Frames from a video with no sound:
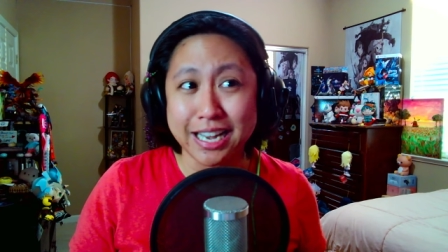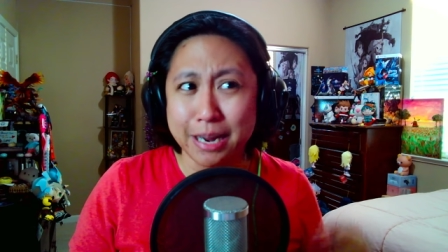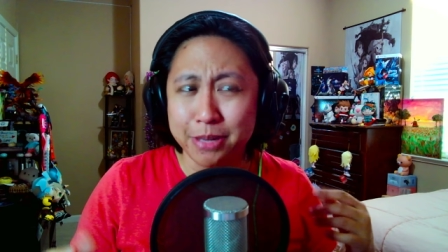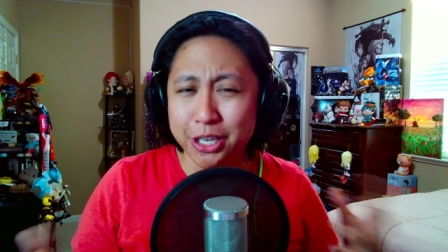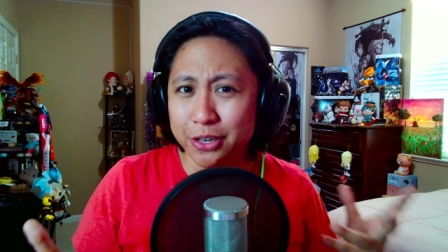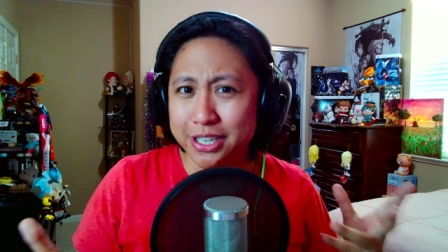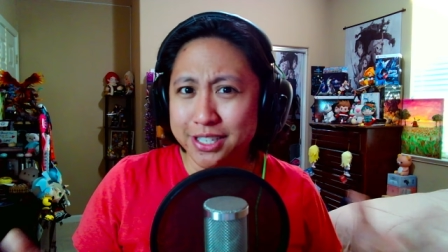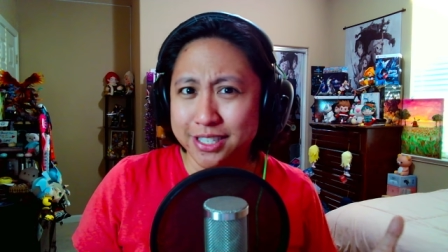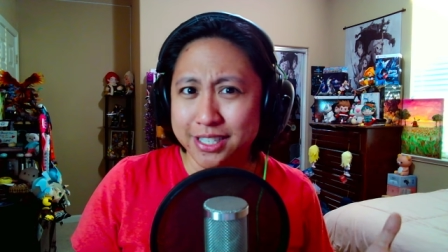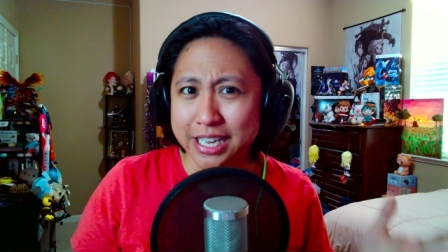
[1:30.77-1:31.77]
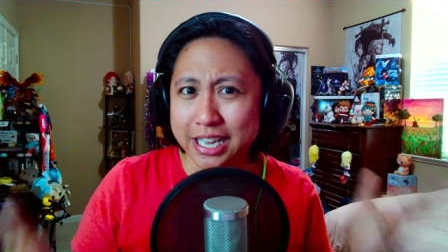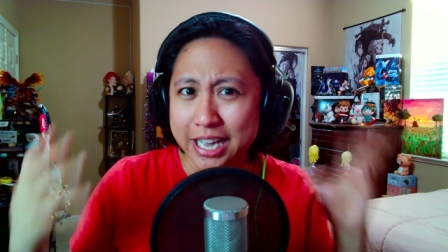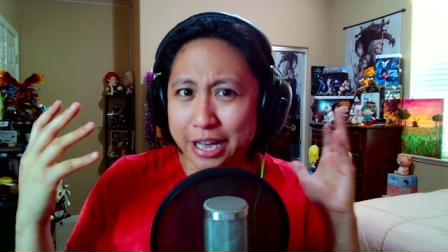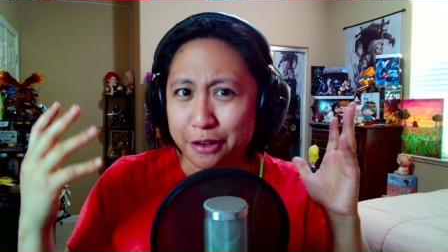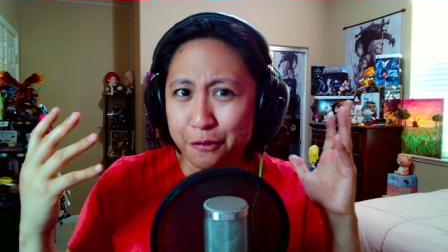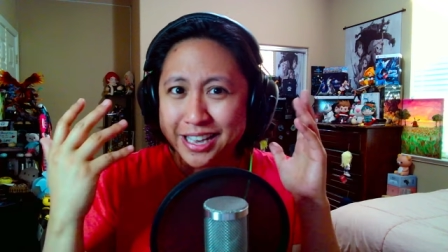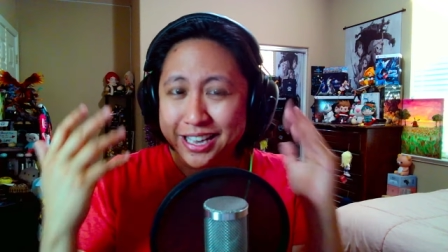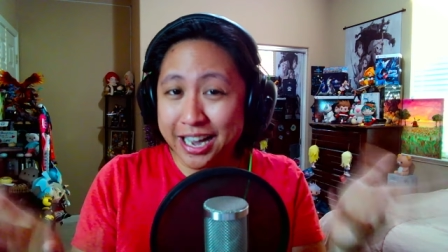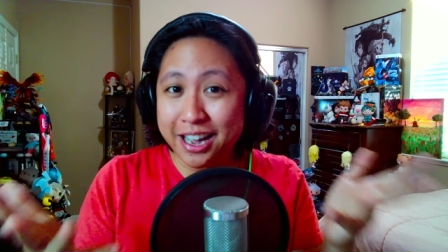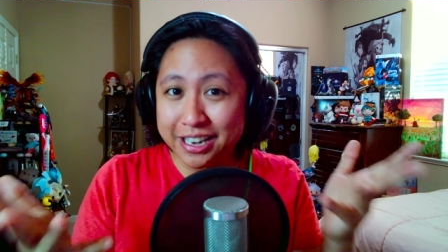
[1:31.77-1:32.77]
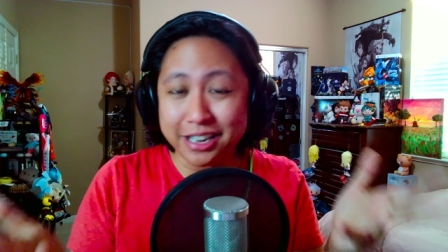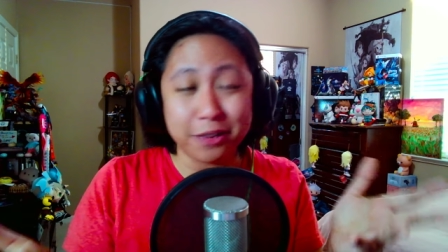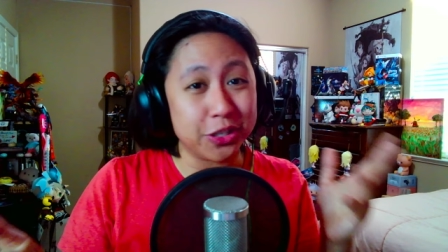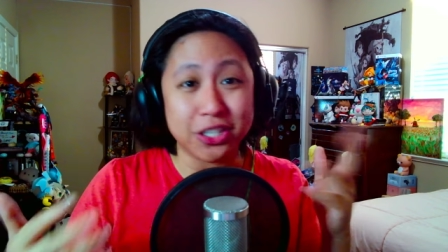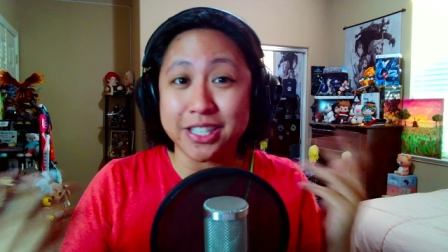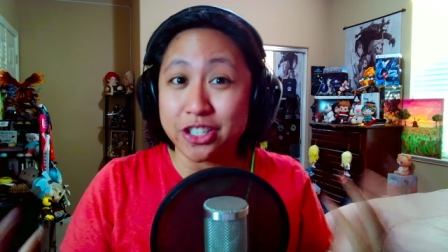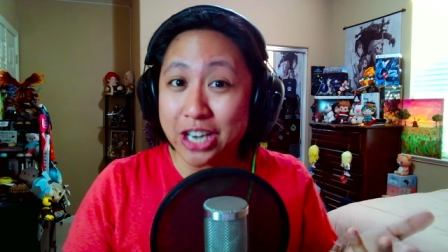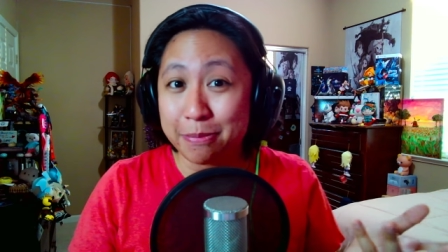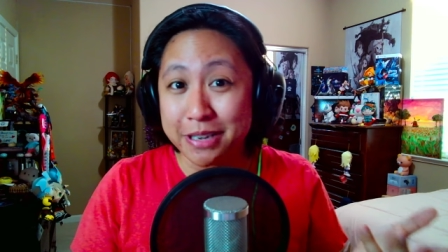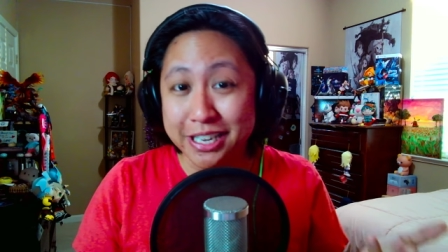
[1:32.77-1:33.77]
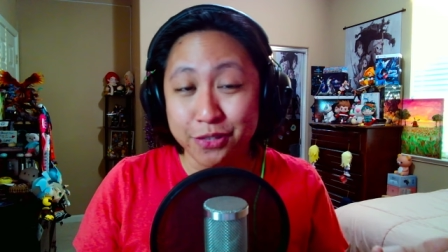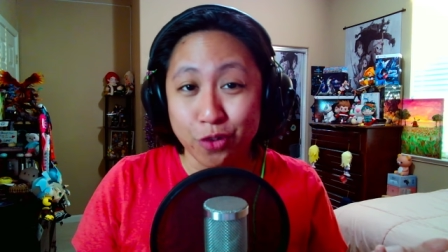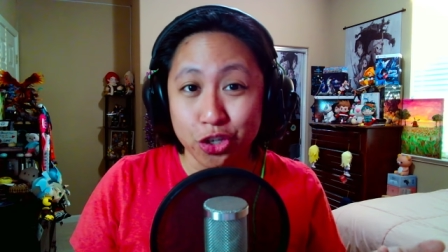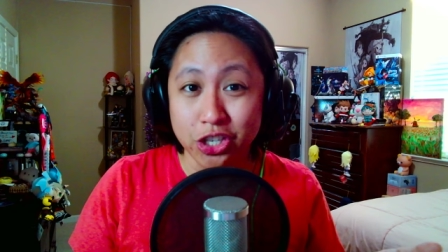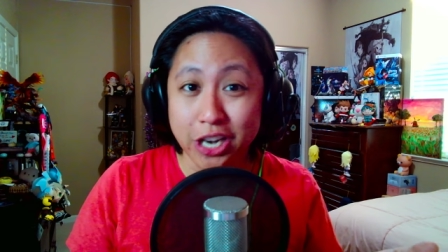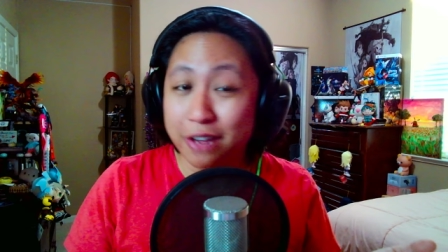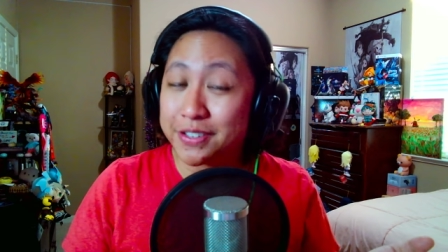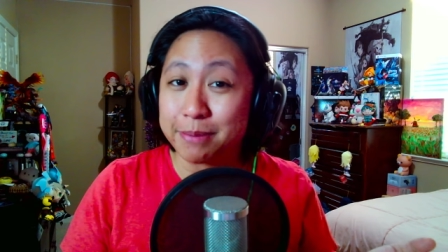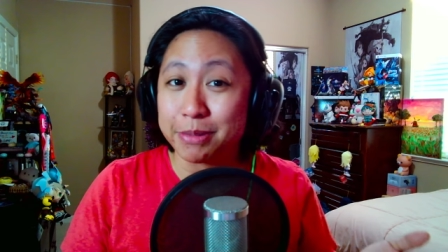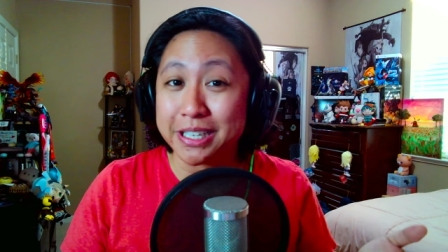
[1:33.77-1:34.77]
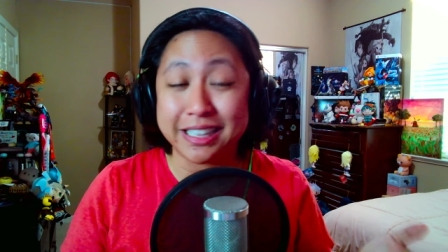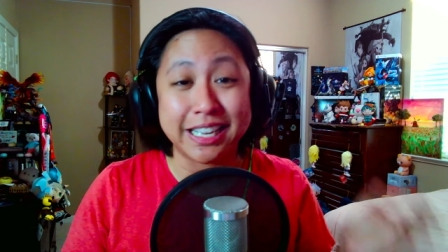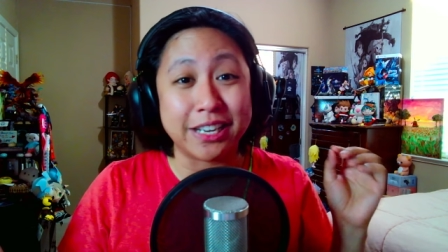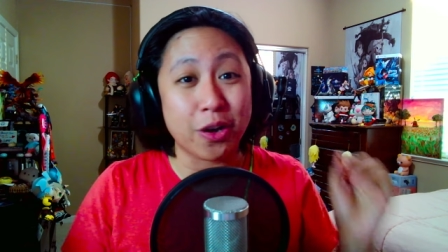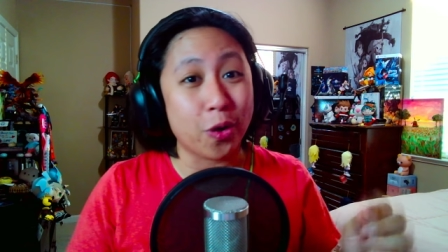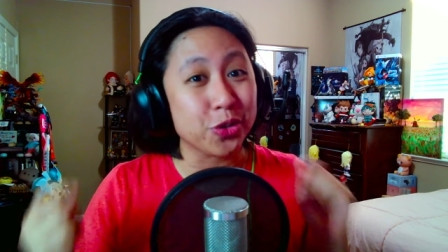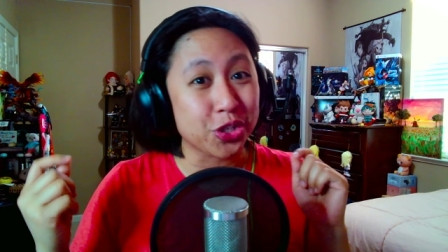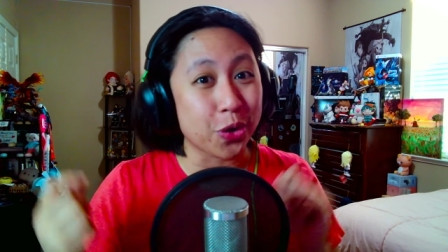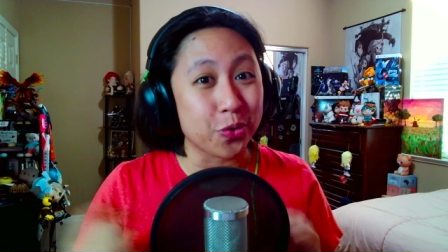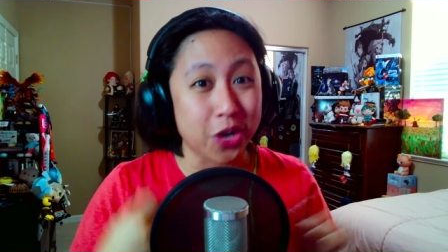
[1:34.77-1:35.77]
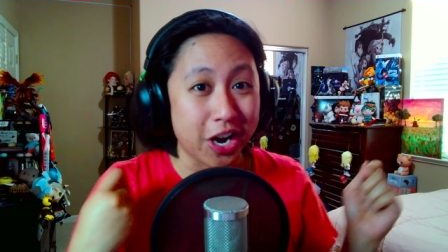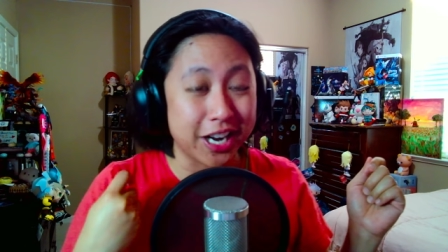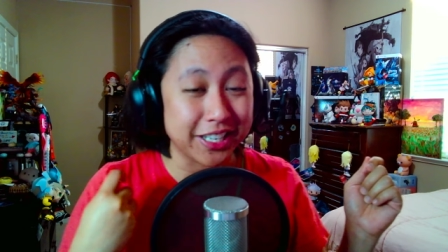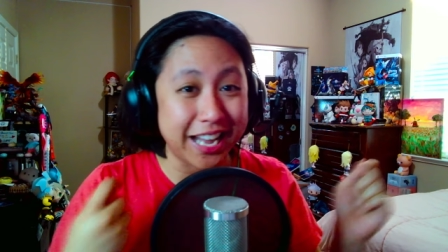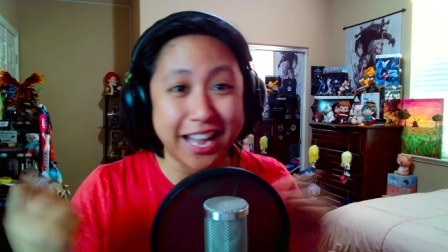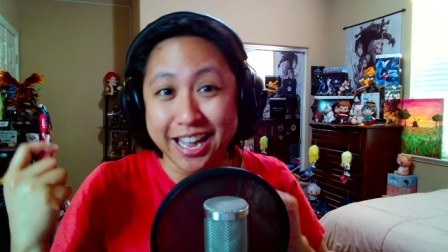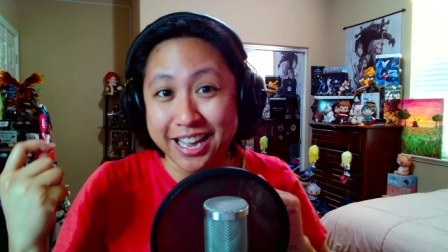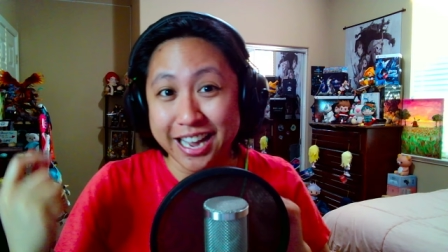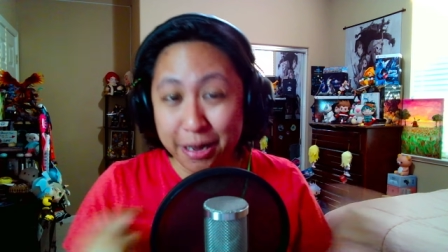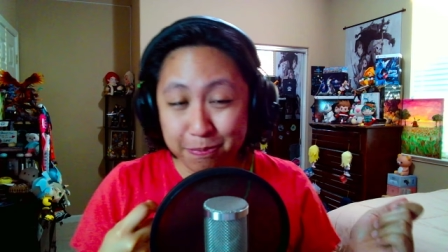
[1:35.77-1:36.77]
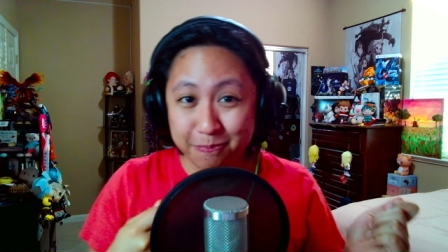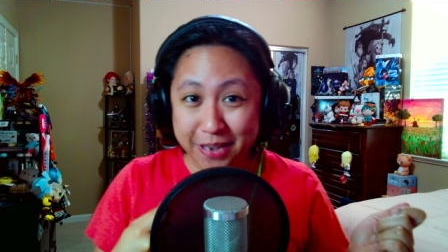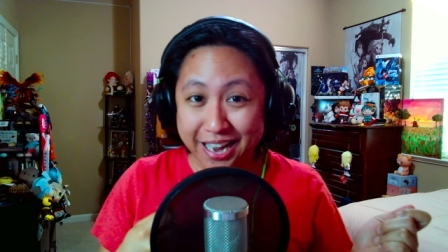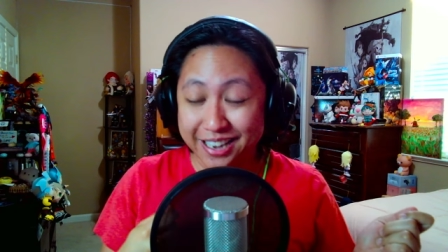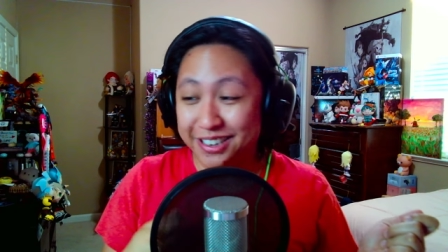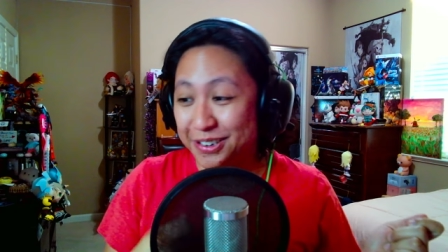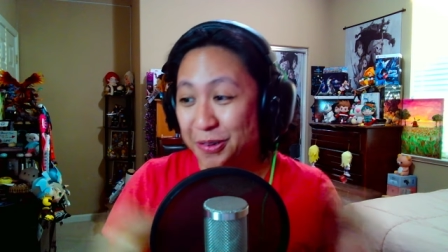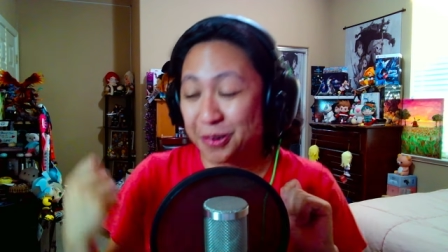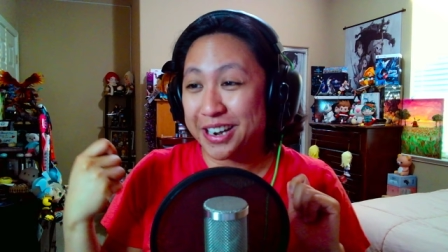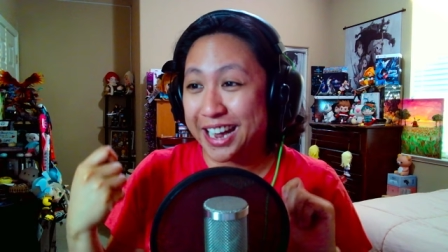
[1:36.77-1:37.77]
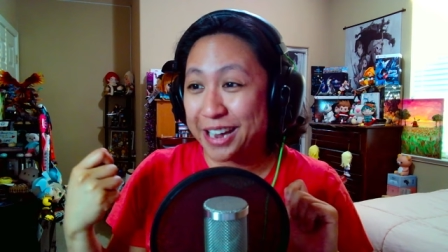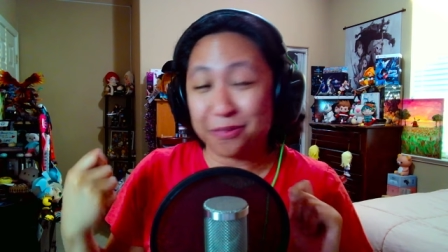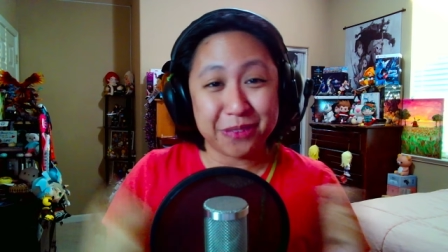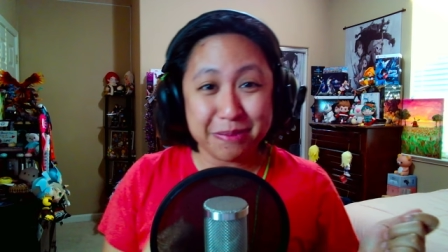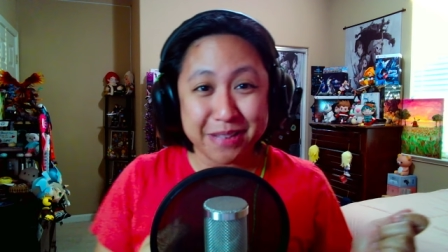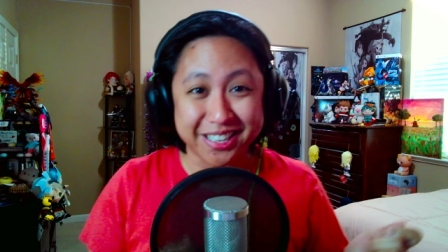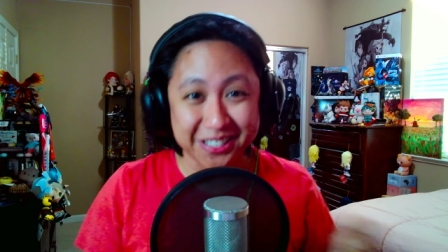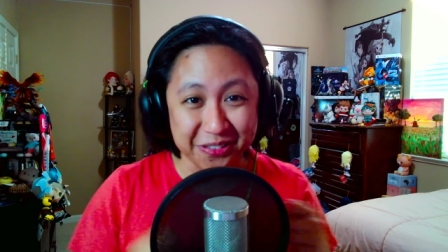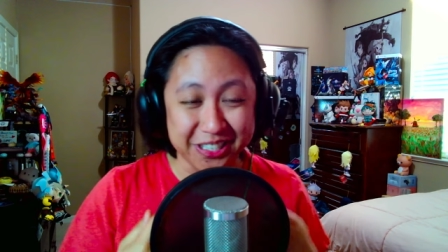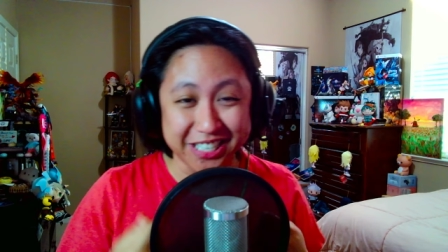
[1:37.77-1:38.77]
and I'm curious to see if Hikari, which is the Japanese version of Simple and Clean, also got a update or a remix or a